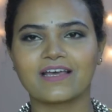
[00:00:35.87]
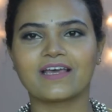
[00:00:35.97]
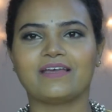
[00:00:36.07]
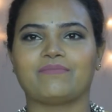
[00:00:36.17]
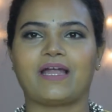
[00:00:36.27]

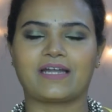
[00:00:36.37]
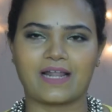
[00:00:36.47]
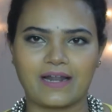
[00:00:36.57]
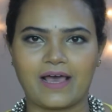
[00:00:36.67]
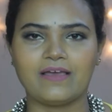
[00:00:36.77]
in my
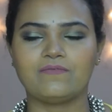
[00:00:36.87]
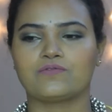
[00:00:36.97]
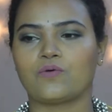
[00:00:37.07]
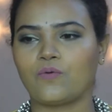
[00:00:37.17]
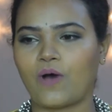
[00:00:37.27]
entire life.
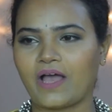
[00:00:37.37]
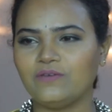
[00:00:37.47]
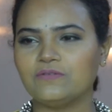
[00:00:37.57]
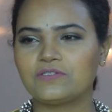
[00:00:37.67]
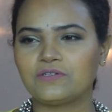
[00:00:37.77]
So I
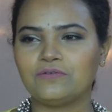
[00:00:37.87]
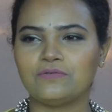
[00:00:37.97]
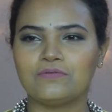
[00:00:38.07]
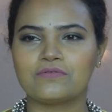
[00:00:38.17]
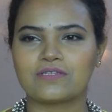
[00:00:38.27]
used to
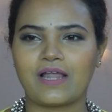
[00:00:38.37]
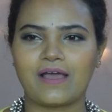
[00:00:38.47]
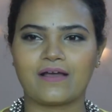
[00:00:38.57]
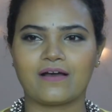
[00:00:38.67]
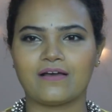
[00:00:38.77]
use
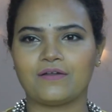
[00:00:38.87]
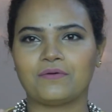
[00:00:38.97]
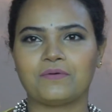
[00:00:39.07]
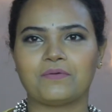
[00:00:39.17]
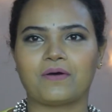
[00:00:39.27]

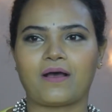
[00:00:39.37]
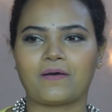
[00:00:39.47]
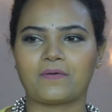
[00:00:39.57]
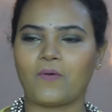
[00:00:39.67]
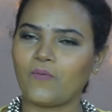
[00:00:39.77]

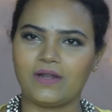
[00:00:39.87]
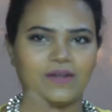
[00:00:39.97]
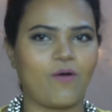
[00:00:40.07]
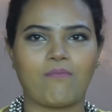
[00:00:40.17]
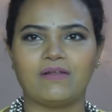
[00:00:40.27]
only
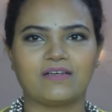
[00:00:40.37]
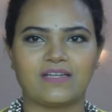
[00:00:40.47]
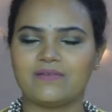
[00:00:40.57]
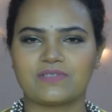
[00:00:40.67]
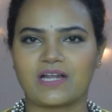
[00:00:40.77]
normal
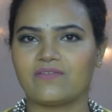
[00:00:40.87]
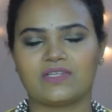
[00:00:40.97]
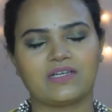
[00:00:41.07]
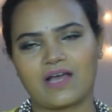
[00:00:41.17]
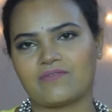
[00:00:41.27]
creams and
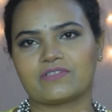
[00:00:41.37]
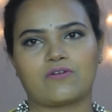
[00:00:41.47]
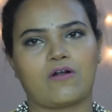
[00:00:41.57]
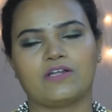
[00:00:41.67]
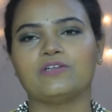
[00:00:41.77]
everything. I was
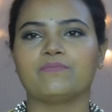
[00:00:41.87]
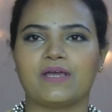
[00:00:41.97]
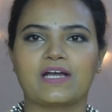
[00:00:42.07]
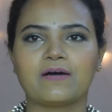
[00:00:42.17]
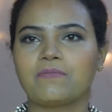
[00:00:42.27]
not into
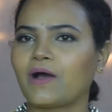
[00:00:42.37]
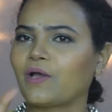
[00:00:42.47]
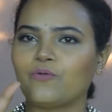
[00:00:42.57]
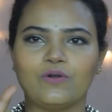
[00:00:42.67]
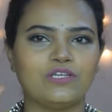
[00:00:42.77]
makeup. I
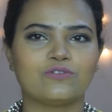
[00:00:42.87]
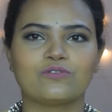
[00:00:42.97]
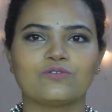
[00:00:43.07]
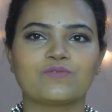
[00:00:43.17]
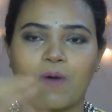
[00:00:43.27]
only used
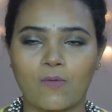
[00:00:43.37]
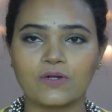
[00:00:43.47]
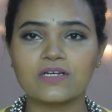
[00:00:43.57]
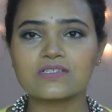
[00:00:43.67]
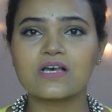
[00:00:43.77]
to use
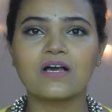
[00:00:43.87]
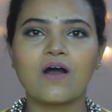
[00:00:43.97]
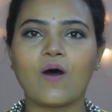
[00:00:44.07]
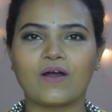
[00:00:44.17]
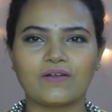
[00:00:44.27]
powders
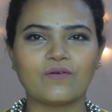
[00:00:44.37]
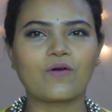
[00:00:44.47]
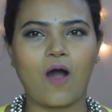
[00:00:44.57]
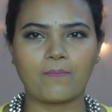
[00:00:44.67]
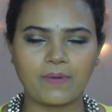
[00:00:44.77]
or
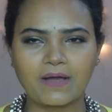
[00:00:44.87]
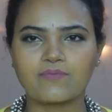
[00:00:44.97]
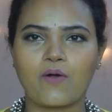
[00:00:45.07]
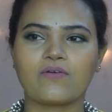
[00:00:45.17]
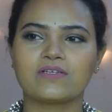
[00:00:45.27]
compact
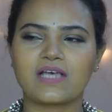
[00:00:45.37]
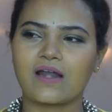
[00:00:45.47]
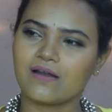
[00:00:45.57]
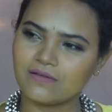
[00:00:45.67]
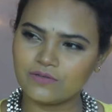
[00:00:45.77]
powders,
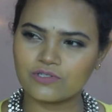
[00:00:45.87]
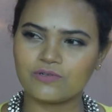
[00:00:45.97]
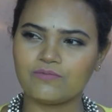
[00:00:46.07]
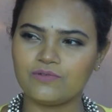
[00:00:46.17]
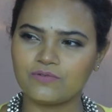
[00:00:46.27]
and used
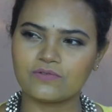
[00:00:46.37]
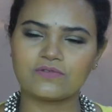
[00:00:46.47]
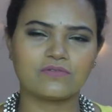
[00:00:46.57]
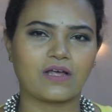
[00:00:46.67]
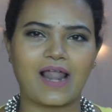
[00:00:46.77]
to use
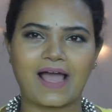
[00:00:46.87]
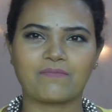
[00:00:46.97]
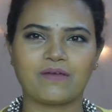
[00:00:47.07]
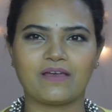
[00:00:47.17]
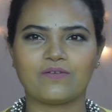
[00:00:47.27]
the
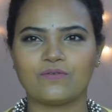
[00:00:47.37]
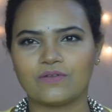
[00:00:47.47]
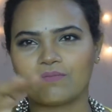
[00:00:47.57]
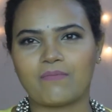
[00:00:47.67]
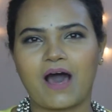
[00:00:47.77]
Lakme,
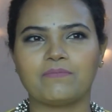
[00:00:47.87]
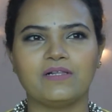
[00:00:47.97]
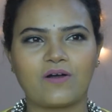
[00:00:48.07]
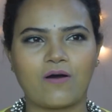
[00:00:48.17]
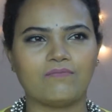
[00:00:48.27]
the
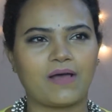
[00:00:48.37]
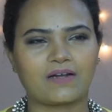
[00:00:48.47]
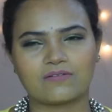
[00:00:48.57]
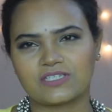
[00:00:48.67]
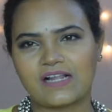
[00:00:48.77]
marble
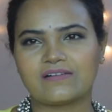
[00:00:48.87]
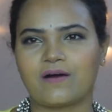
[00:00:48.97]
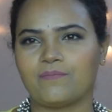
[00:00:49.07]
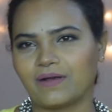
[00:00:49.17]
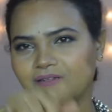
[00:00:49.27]
compact or shell
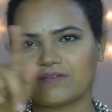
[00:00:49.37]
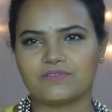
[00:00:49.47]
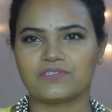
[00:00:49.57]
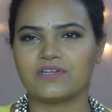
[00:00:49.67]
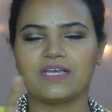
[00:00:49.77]
compact that
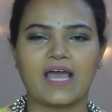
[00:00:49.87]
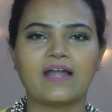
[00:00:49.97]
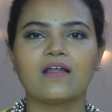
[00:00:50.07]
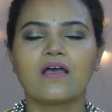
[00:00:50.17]
we used to get,